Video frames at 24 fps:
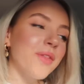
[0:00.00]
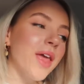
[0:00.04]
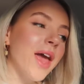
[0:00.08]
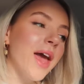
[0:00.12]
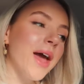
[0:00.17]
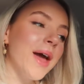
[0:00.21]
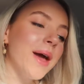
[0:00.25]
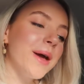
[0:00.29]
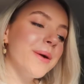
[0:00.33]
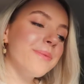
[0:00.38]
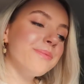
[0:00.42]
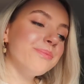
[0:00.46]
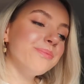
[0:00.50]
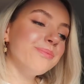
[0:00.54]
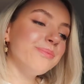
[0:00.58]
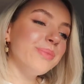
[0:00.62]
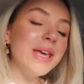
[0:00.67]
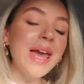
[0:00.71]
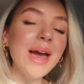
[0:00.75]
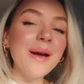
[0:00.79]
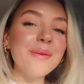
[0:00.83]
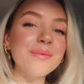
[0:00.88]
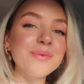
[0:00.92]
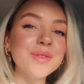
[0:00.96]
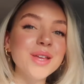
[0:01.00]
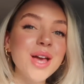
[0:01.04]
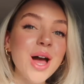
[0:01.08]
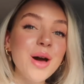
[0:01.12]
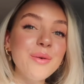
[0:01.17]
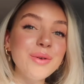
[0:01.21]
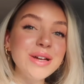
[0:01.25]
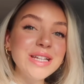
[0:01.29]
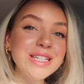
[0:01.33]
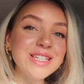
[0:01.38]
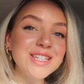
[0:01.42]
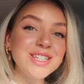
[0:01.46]
But yeah,
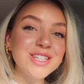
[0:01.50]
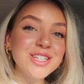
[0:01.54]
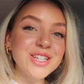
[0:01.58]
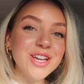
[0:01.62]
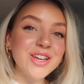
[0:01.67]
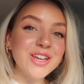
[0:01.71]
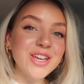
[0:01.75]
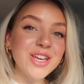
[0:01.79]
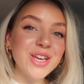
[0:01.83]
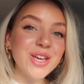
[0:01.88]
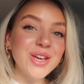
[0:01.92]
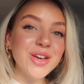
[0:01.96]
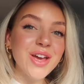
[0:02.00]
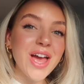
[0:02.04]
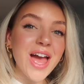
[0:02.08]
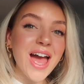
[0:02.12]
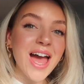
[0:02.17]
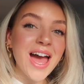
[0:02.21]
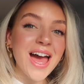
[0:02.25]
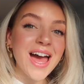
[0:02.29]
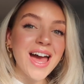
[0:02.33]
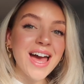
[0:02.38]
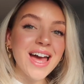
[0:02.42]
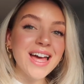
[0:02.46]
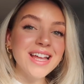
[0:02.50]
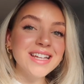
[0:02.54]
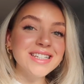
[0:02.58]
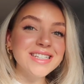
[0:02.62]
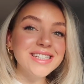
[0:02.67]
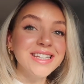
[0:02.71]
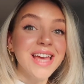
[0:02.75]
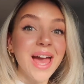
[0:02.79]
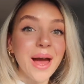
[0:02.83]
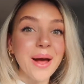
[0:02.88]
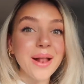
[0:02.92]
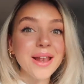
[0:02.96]
can't wait to show you. And
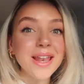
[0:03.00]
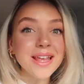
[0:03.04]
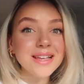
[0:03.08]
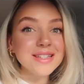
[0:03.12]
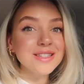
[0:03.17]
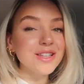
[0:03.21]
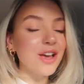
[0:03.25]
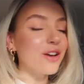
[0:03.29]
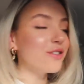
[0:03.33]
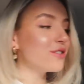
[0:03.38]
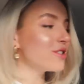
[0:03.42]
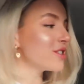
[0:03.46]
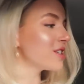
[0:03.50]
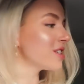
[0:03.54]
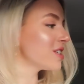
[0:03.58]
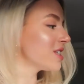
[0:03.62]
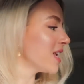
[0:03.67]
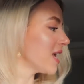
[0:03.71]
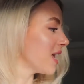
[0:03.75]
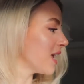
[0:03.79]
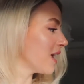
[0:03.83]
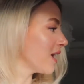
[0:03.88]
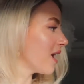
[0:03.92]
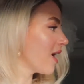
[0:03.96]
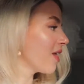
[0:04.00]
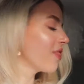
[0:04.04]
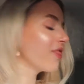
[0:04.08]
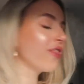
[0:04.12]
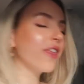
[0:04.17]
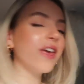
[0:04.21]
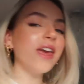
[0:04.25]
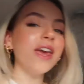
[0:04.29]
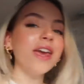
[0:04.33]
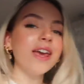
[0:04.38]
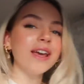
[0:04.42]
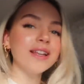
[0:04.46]
yeah, let's go and see
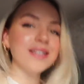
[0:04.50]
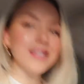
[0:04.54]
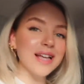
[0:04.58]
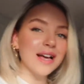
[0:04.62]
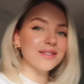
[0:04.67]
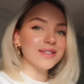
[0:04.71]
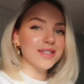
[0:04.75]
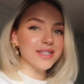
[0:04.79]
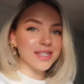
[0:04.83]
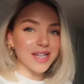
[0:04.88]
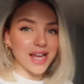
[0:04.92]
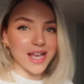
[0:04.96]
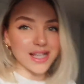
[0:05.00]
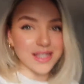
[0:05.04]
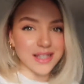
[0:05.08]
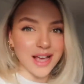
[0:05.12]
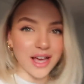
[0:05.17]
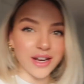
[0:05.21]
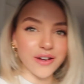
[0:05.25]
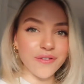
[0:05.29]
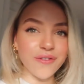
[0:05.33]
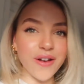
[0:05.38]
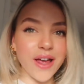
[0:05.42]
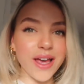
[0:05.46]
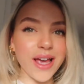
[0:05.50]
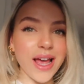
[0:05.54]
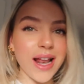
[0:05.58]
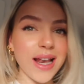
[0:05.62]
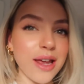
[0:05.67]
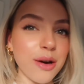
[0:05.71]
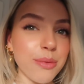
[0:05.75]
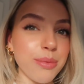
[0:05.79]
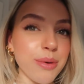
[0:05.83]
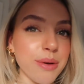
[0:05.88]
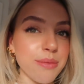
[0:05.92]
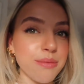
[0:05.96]
the downstairs, kind of like a
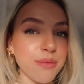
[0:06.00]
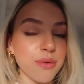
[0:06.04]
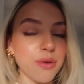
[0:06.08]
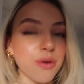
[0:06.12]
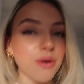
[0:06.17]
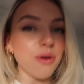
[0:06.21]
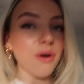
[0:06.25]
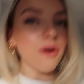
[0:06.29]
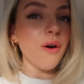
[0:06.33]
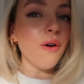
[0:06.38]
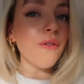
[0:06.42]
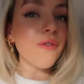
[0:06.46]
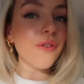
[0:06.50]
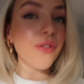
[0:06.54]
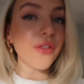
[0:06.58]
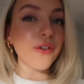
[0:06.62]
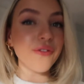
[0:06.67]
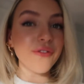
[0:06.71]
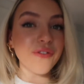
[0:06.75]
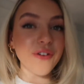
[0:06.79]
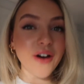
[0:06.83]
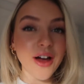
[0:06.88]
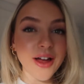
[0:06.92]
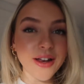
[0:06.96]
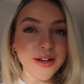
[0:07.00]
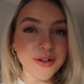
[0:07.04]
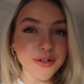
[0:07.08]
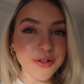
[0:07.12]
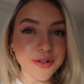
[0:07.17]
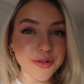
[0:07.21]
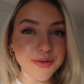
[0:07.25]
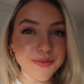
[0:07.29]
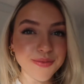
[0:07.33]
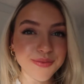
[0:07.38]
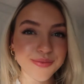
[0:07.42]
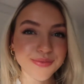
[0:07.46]
little bit more of the
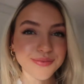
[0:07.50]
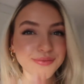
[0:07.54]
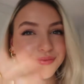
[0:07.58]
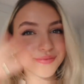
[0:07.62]
final